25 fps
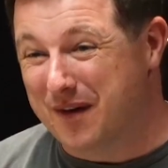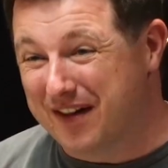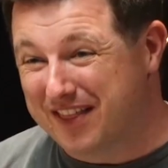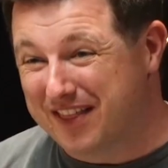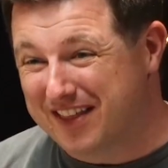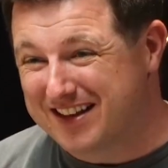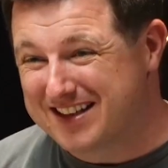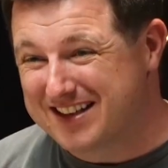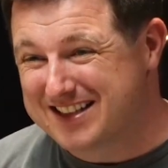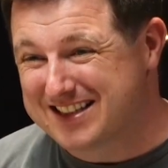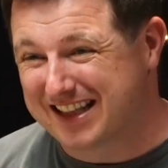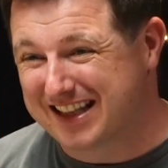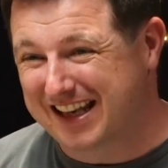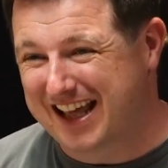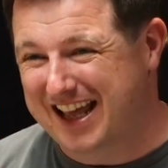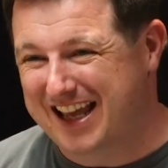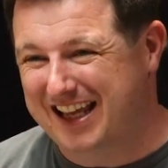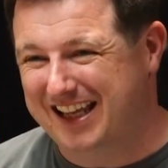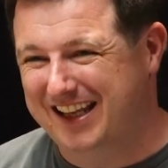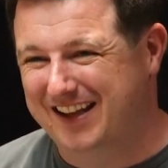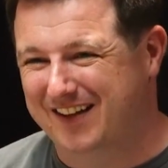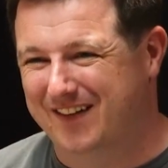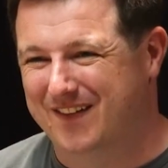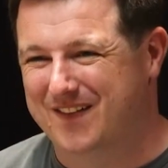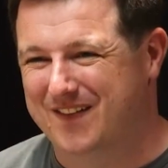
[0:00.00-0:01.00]
us
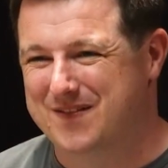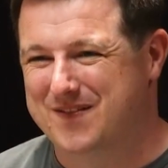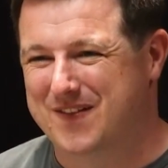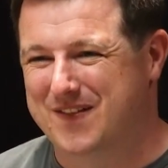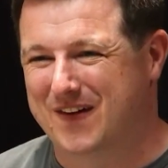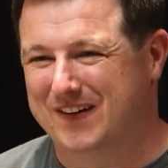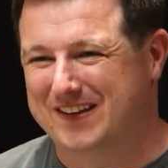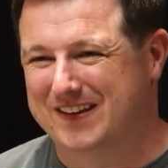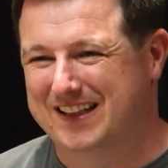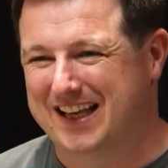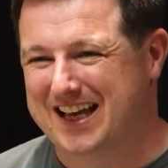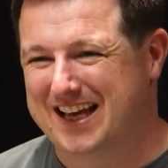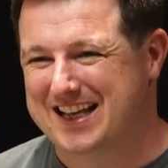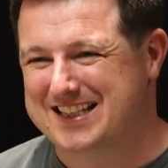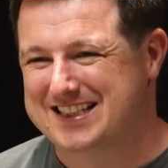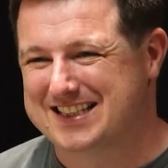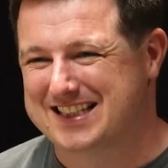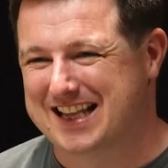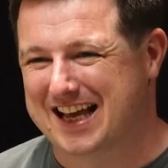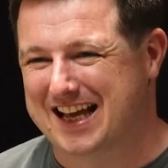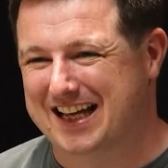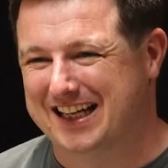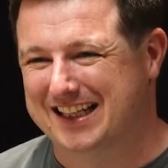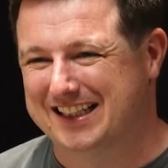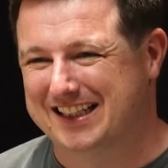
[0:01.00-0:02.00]
today on podcast,
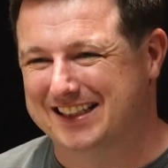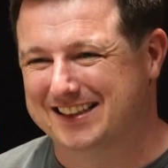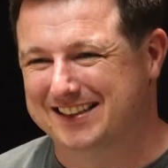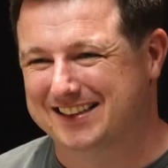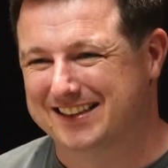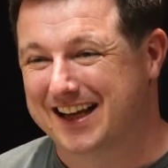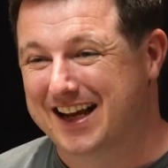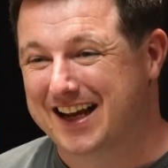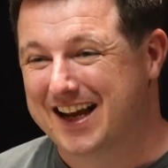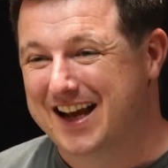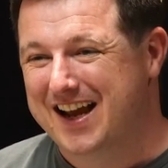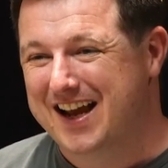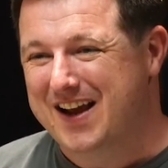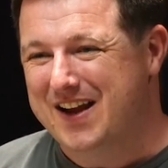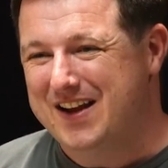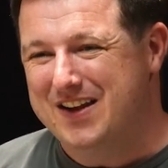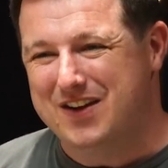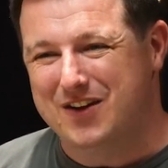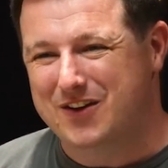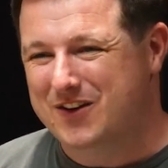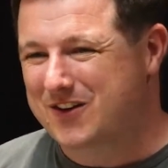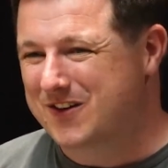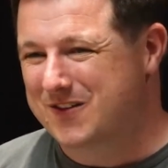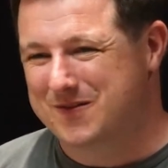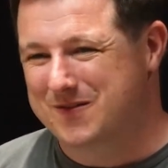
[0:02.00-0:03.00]
and
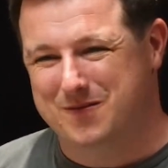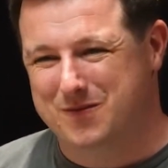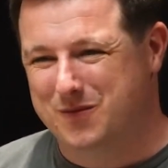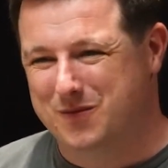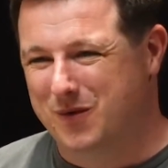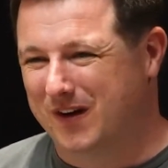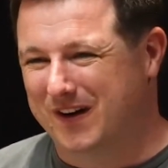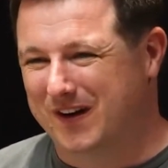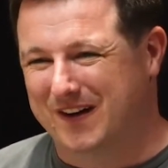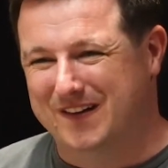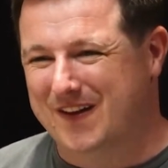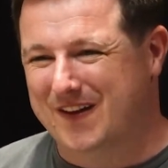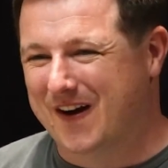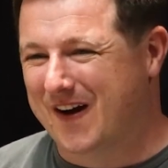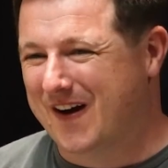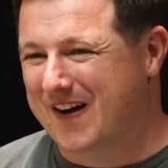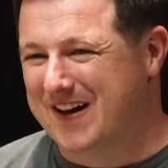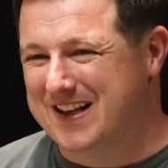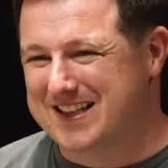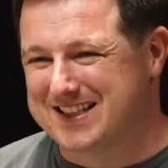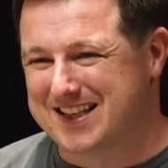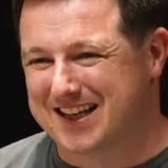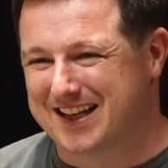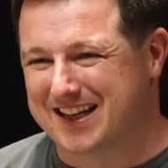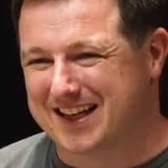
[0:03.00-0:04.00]
you're working now
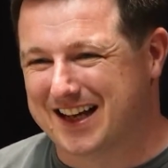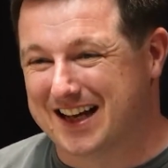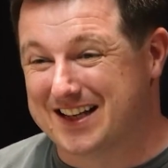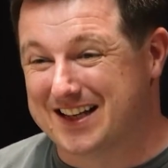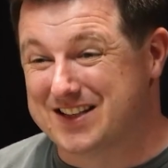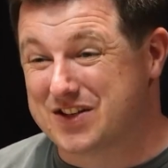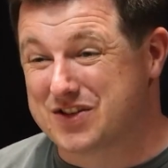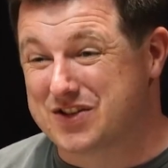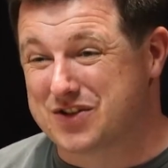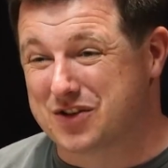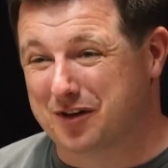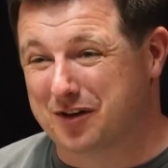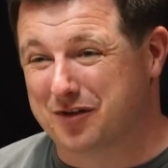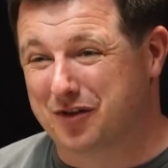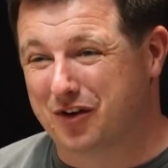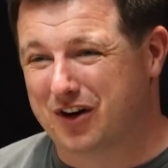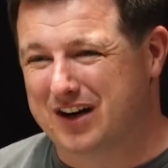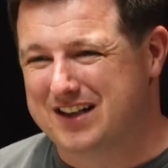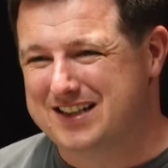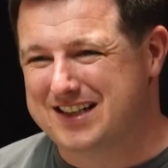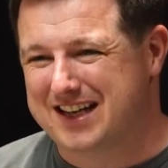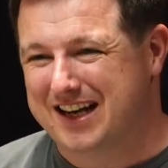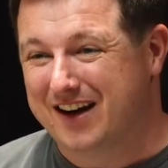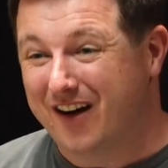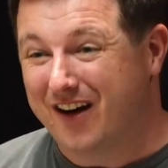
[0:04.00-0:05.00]
as a software
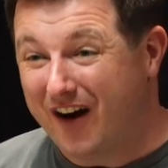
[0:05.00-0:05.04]
engineer.